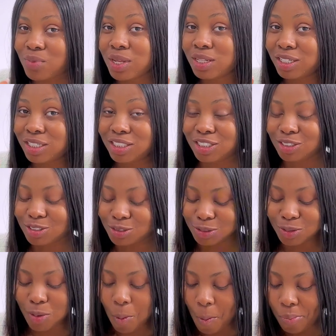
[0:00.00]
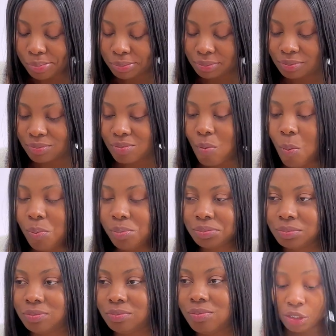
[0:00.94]
This is good.
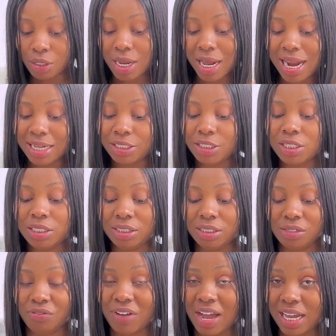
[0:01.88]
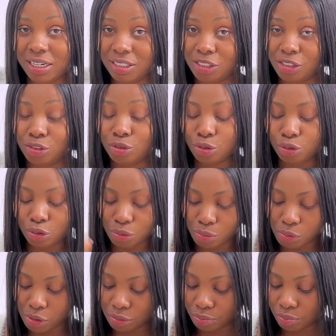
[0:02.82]
You can actually divide it into
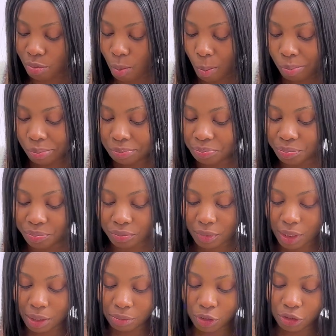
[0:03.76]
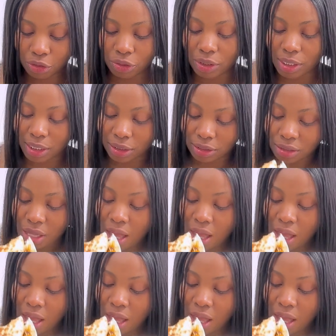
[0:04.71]
someone. I'm not doing that.